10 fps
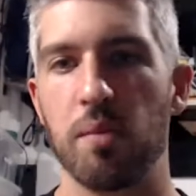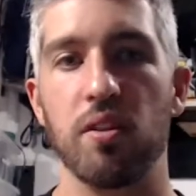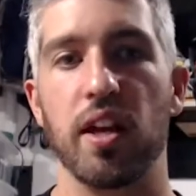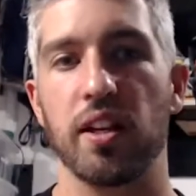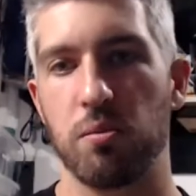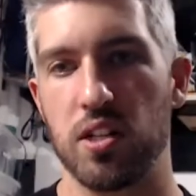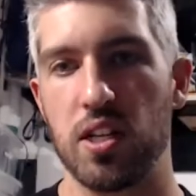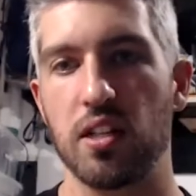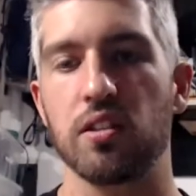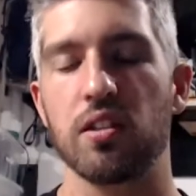or the
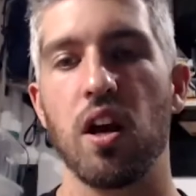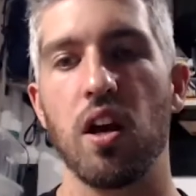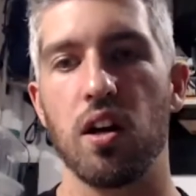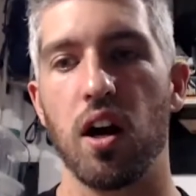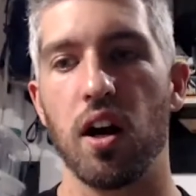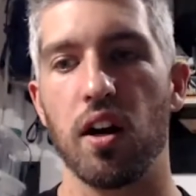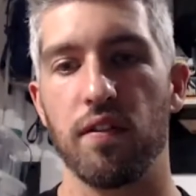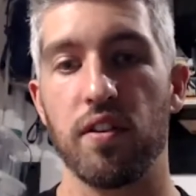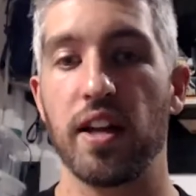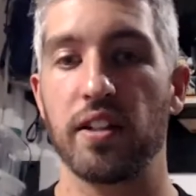expertise
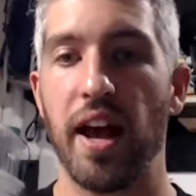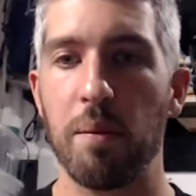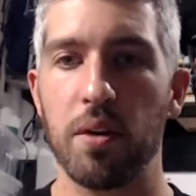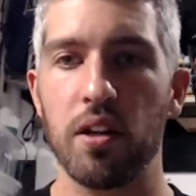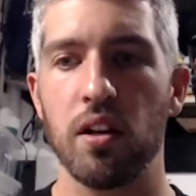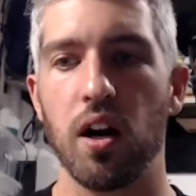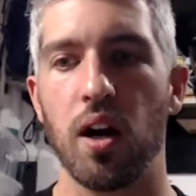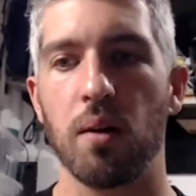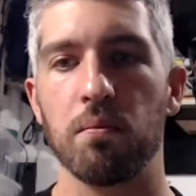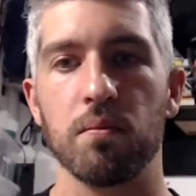for that to happen.
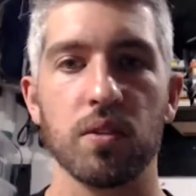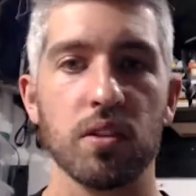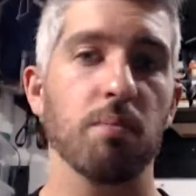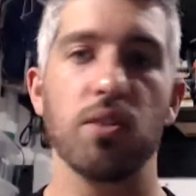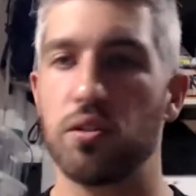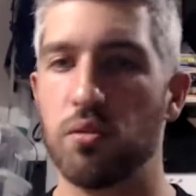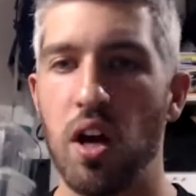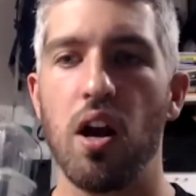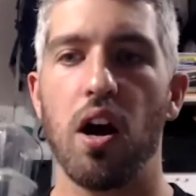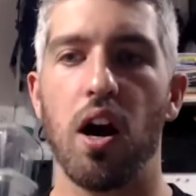Some do,
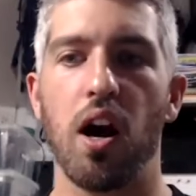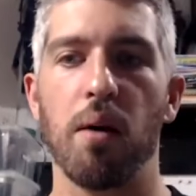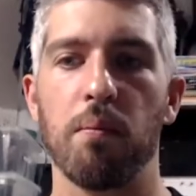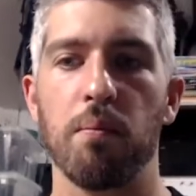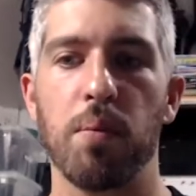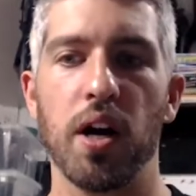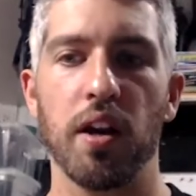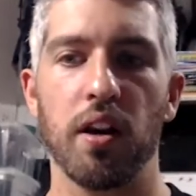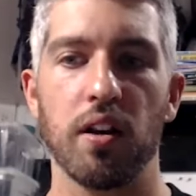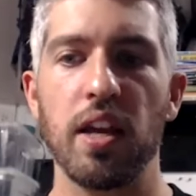but
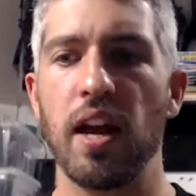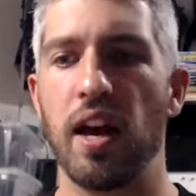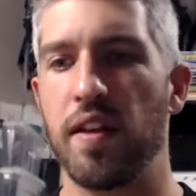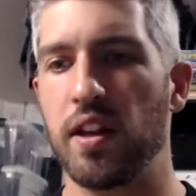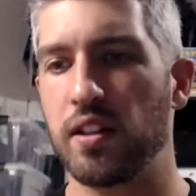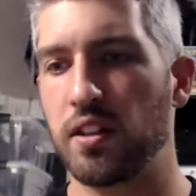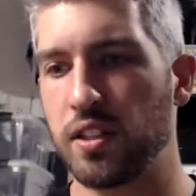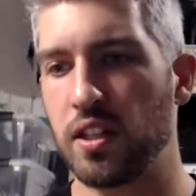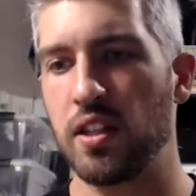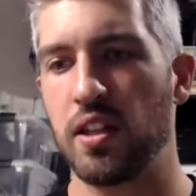yeah. And then it looks
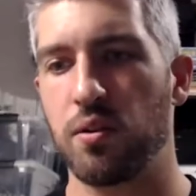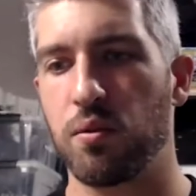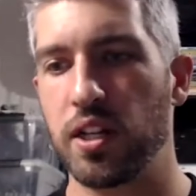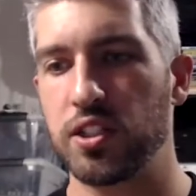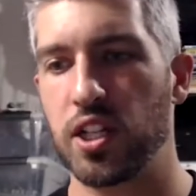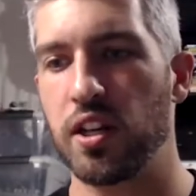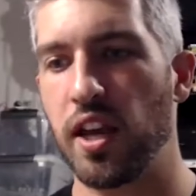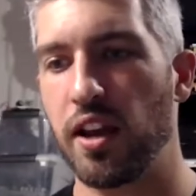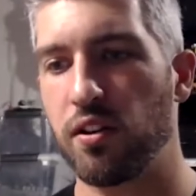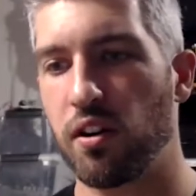like in the question, yeah,
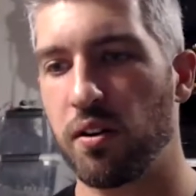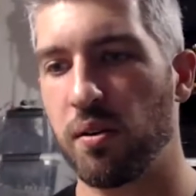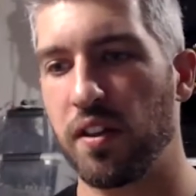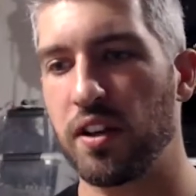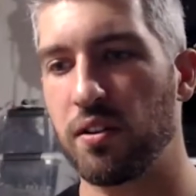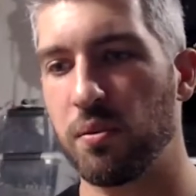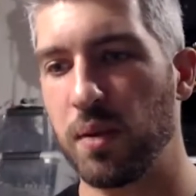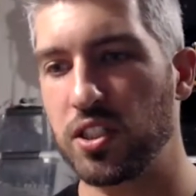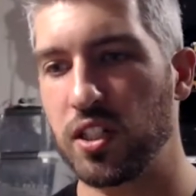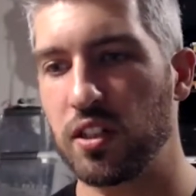I think you
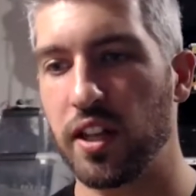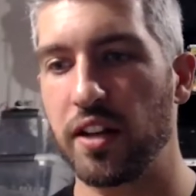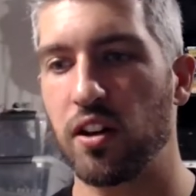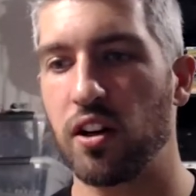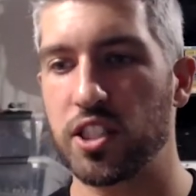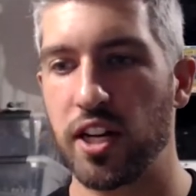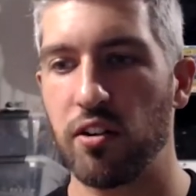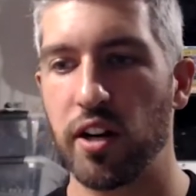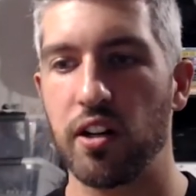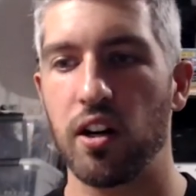mentioned Land Art
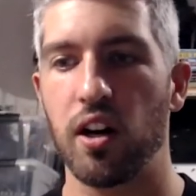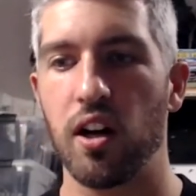Generator.